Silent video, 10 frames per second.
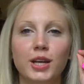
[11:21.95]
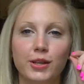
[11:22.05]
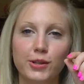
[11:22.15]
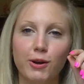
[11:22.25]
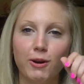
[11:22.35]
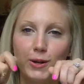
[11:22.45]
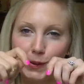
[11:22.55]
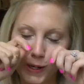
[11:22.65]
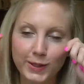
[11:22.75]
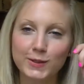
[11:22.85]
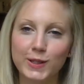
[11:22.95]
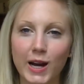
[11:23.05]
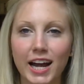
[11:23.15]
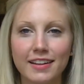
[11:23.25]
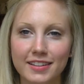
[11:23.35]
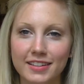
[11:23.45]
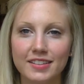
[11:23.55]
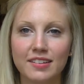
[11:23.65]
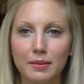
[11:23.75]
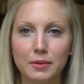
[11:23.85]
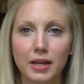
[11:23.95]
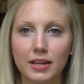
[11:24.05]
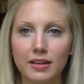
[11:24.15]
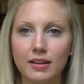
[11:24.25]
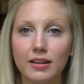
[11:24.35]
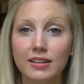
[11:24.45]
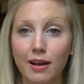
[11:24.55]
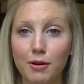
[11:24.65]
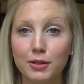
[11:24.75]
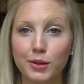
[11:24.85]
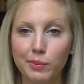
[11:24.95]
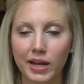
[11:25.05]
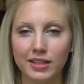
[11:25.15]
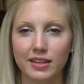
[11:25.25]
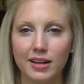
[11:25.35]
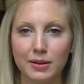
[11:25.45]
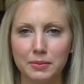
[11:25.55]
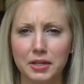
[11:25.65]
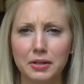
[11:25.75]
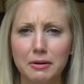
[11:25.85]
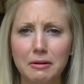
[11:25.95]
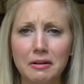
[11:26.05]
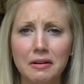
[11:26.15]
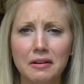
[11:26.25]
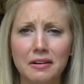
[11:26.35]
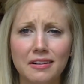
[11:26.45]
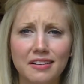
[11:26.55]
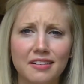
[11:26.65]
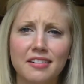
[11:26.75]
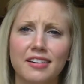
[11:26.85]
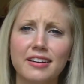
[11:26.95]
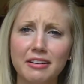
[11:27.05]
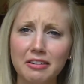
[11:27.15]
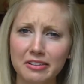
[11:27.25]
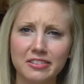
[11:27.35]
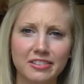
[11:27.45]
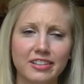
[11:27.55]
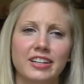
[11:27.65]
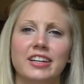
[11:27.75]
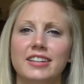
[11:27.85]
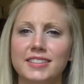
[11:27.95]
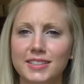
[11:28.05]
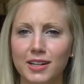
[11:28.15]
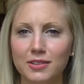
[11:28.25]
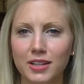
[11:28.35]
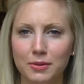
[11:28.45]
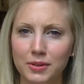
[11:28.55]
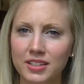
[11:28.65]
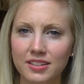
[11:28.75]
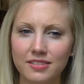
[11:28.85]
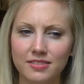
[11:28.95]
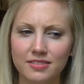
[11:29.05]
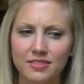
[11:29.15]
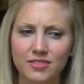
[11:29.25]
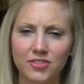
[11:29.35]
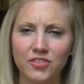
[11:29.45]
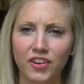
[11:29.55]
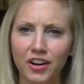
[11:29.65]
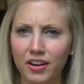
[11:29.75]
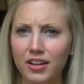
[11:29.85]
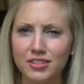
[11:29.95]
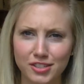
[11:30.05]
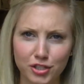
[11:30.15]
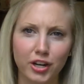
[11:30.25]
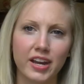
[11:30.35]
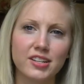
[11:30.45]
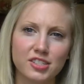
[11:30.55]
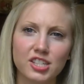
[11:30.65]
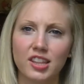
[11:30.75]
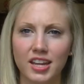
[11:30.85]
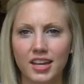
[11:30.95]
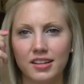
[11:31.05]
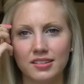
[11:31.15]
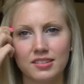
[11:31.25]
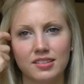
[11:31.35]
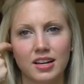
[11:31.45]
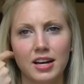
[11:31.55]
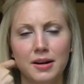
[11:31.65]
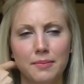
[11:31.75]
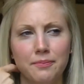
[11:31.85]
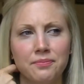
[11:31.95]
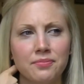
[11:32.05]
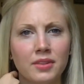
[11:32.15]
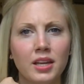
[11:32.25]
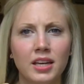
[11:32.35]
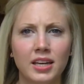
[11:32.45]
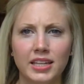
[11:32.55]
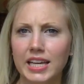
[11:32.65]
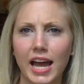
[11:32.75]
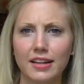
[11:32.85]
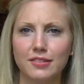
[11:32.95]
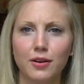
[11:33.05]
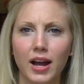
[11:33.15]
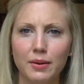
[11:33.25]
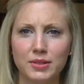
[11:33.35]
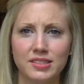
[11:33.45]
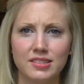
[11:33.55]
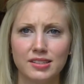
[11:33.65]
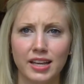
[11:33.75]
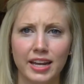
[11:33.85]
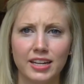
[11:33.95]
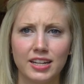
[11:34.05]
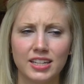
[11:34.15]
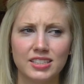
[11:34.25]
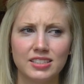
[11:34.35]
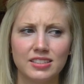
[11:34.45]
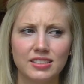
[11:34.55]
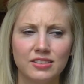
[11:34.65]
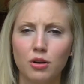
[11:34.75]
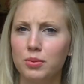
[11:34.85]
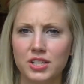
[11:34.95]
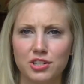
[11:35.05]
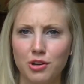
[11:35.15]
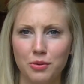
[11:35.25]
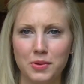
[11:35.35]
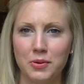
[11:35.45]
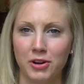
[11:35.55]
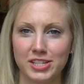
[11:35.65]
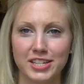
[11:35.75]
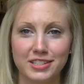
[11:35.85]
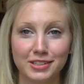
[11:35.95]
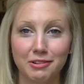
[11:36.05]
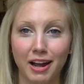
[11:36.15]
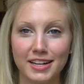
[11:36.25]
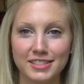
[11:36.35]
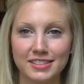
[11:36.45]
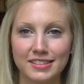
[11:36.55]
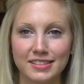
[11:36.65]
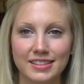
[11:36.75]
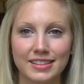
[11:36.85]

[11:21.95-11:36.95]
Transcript: you know, across our eyelids, and I'm like, now I look back at that and I'm like, oh, ew, you know, like we did very strange things. Yeah, so I was like, nobody showed me what to do. I just,